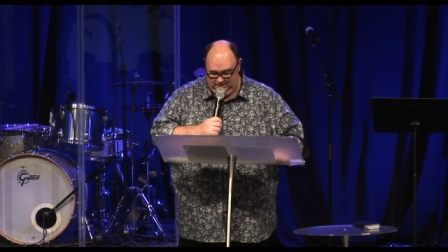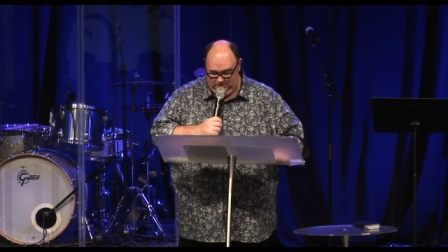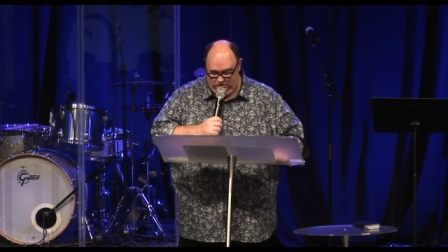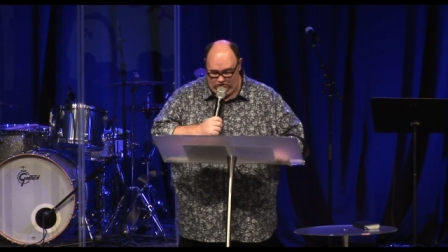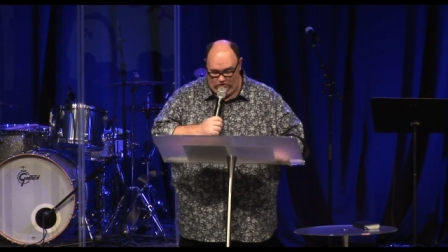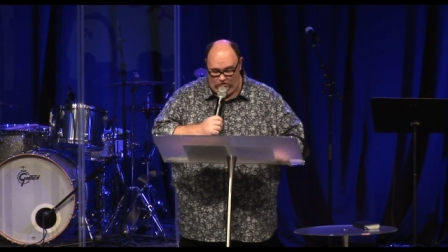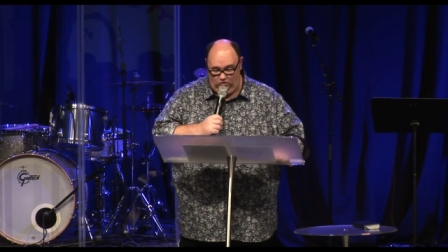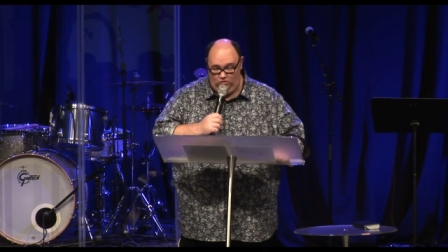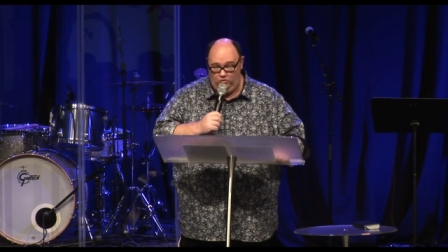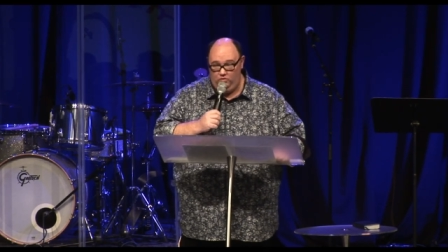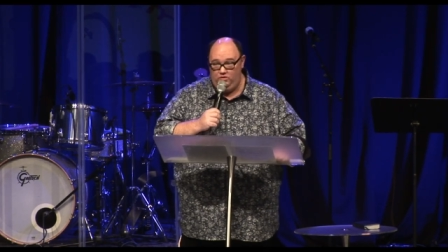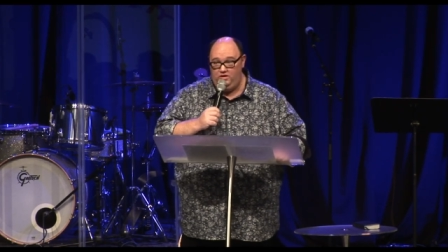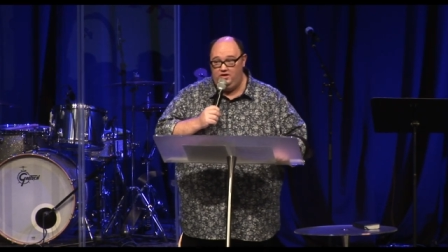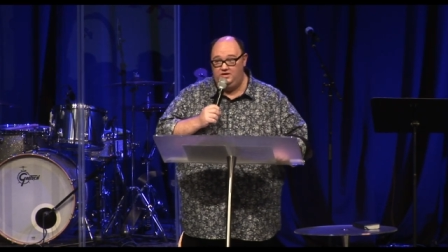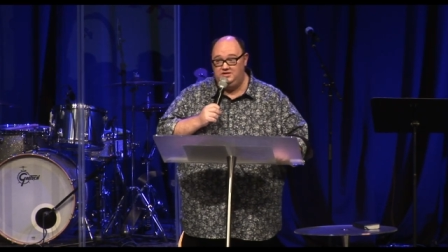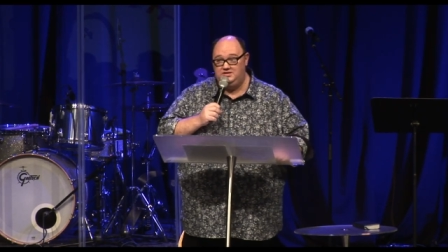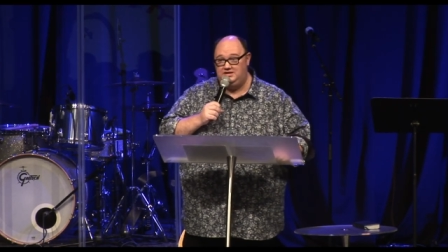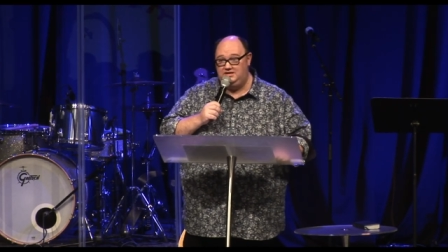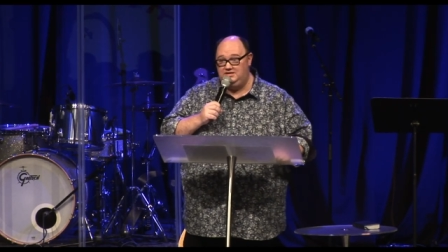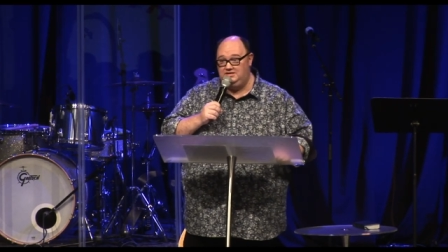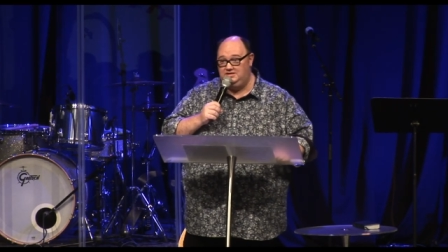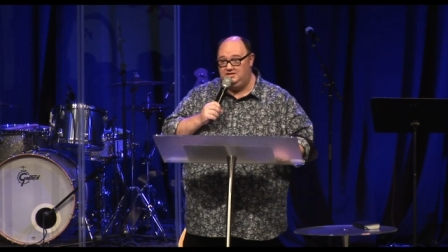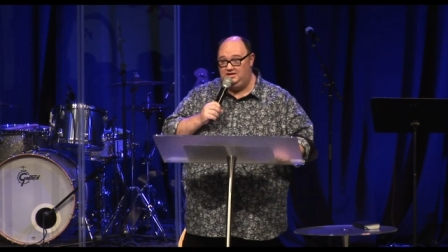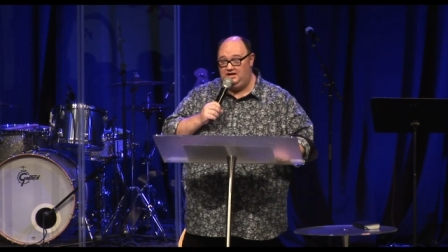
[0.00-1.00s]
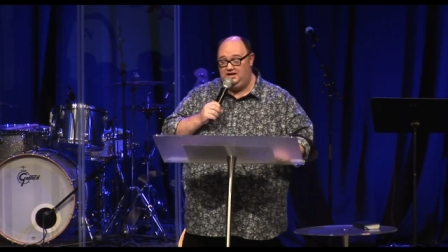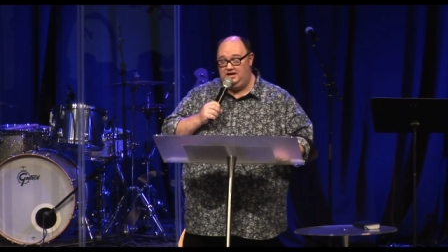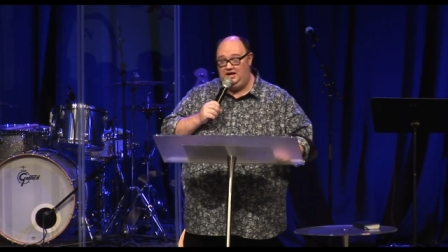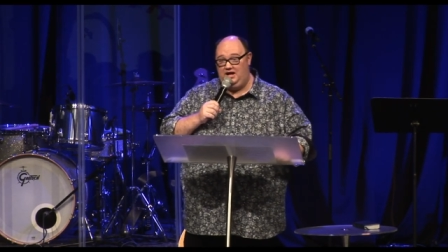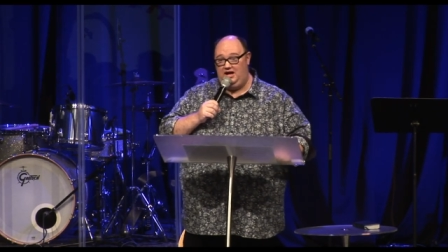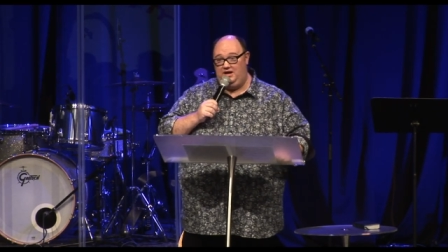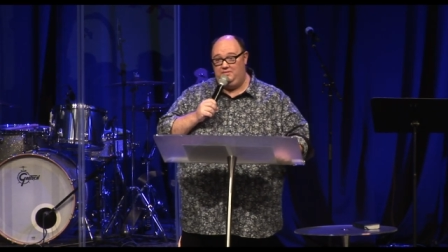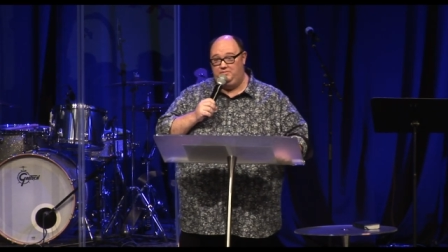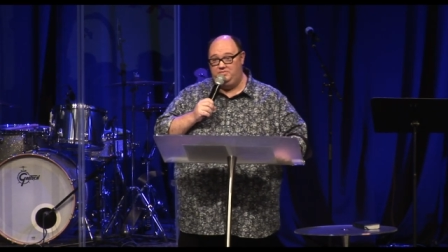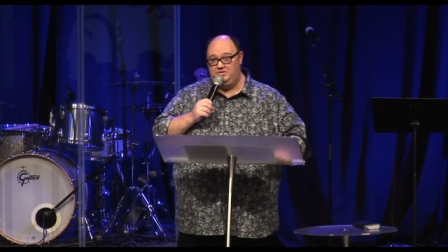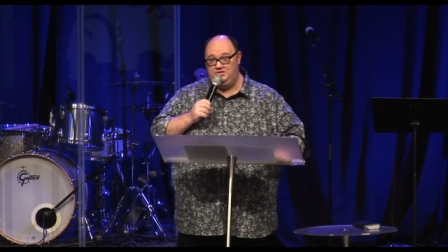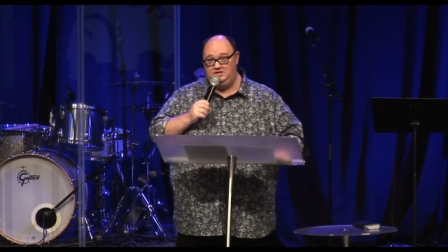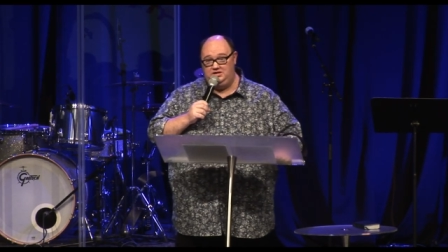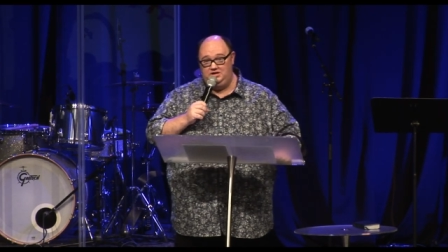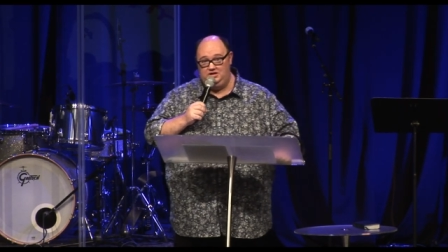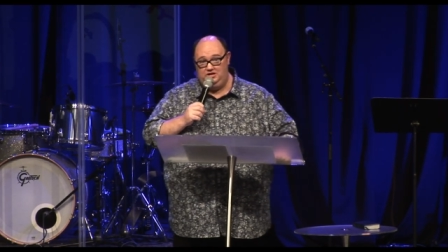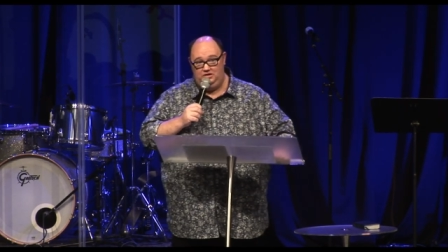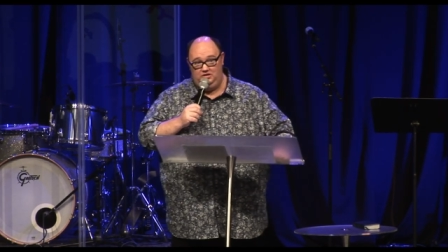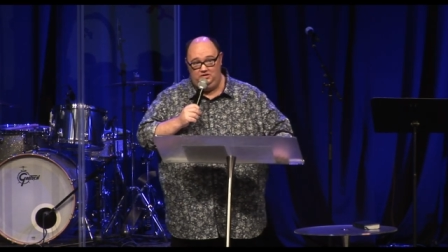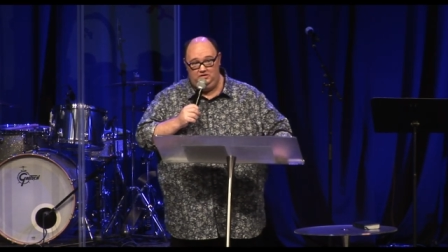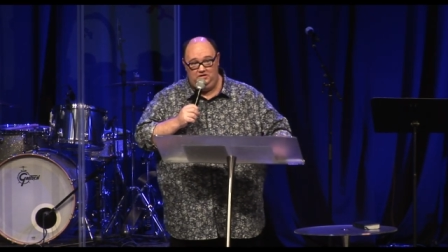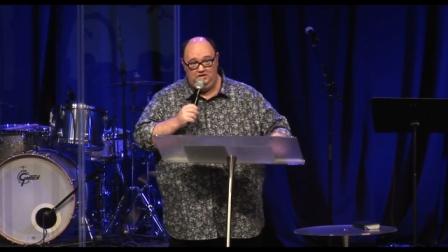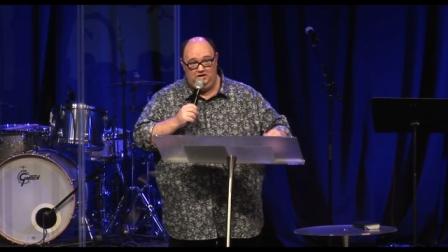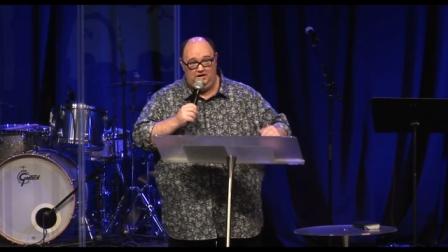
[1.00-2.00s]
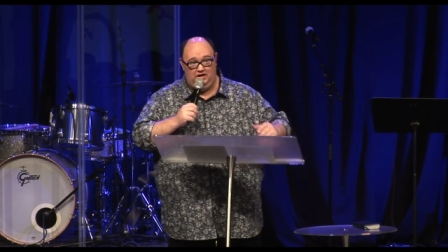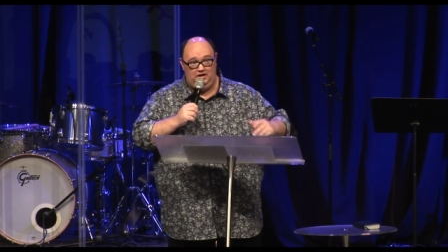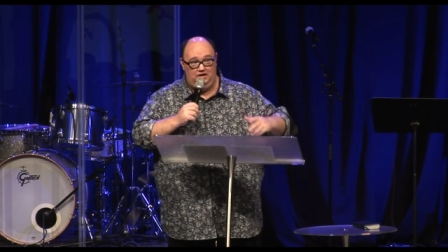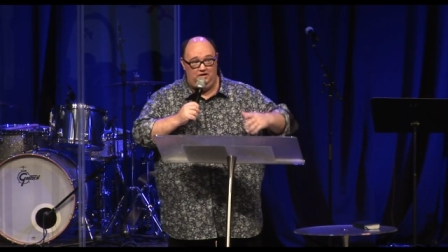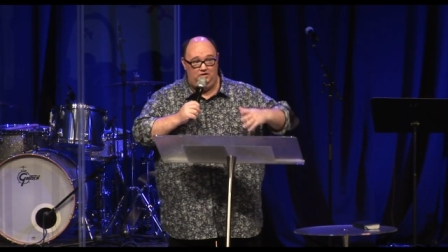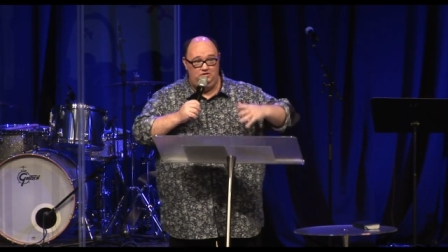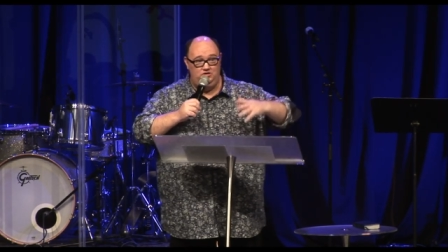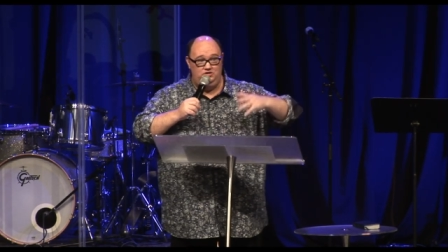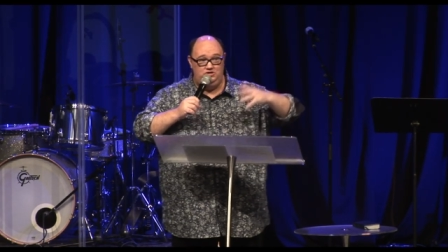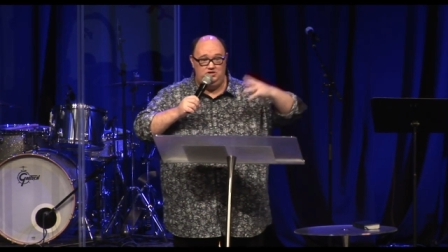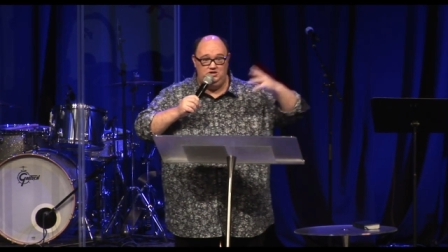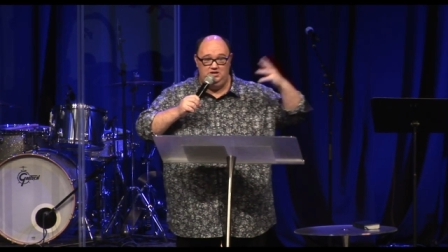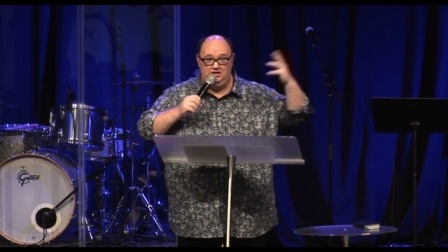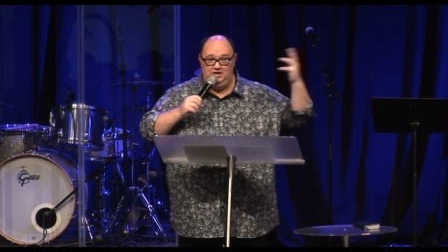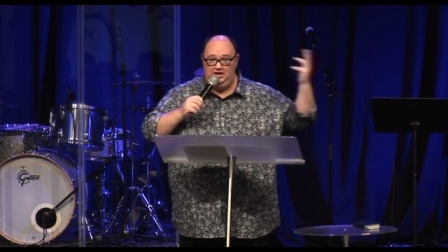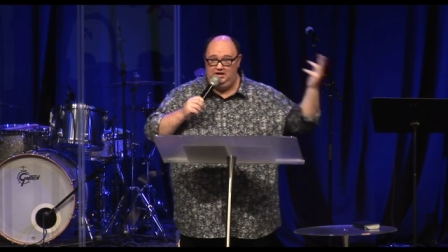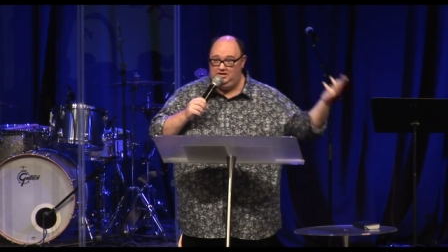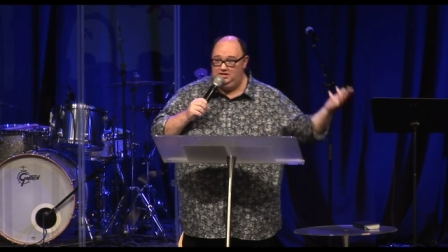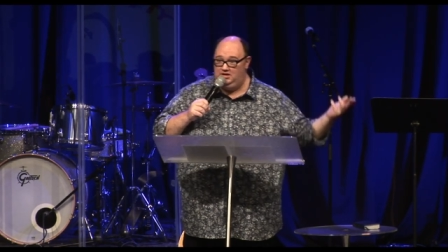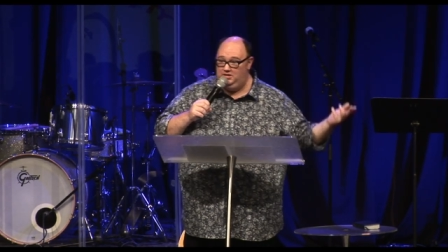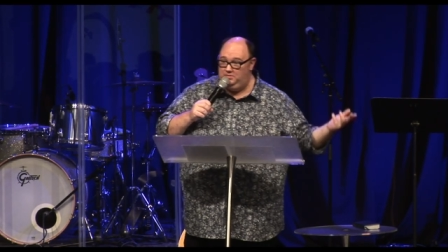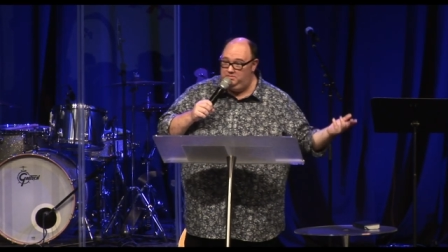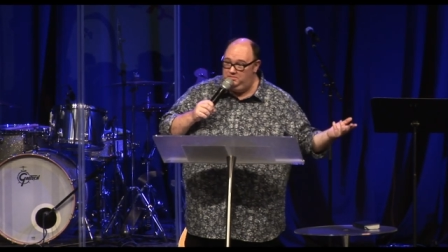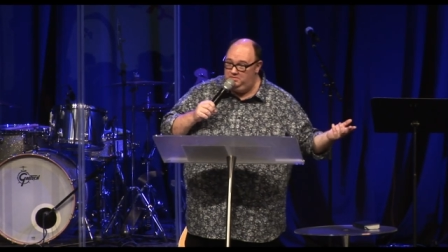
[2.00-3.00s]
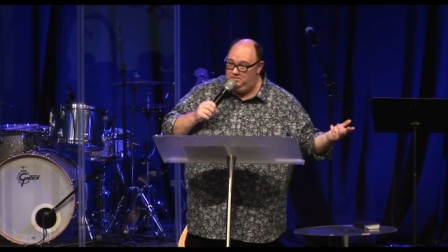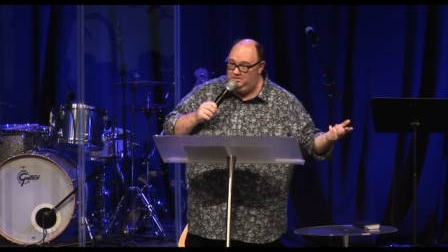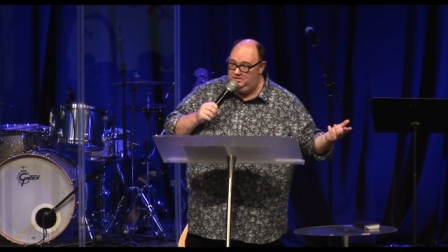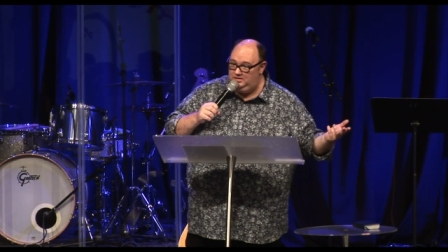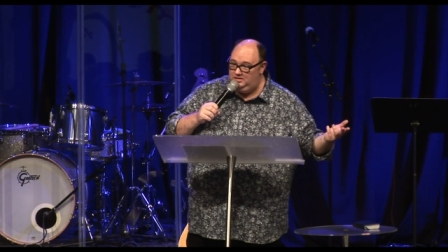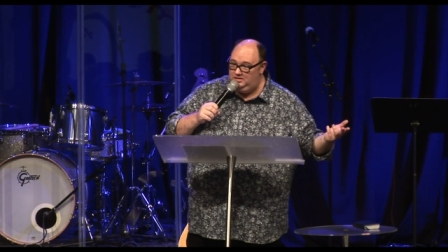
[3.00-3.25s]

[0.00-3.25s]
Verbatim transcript: All those things are going to happen to you. You're going to lose your kingdom.